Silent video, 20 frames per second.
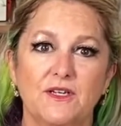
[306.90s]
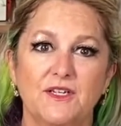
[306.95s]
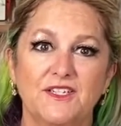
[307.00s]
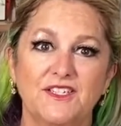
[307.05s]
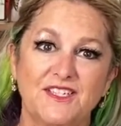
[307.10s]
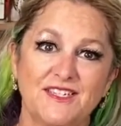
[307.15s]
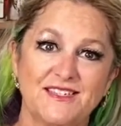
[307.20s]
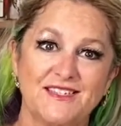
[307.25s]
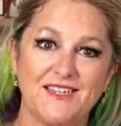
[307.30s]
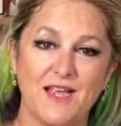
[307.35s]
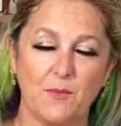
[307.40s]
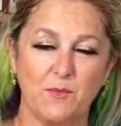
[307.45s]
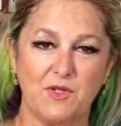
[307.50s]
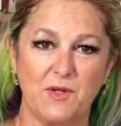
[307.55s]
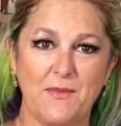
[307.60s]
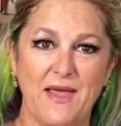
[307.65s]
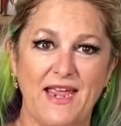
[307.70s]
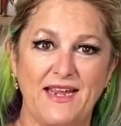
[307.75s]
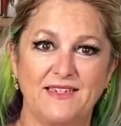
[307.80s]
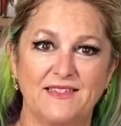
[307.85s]
to
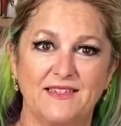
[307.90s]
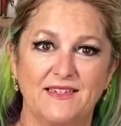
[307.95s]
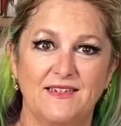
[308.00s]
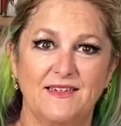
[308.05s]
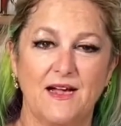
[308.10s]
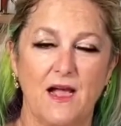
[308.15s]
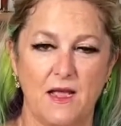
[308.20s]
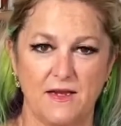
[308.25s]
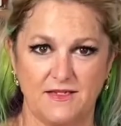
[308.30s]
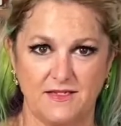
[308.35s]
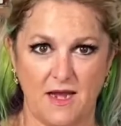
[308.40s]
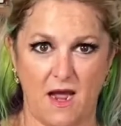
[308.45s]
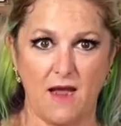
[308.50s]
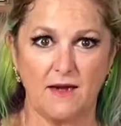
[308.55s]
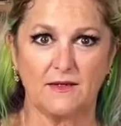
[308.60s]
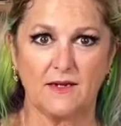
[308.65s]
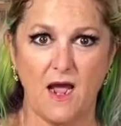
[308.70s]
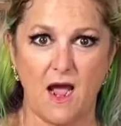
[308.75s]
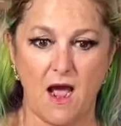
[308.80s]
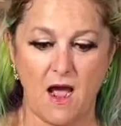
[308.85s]

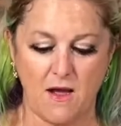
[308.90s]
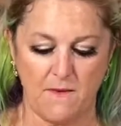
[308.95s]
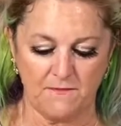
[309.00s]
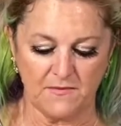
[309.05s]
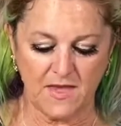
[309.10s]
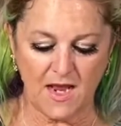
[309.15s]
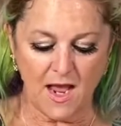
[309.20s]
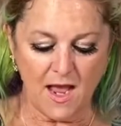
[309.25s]
sublimate.com.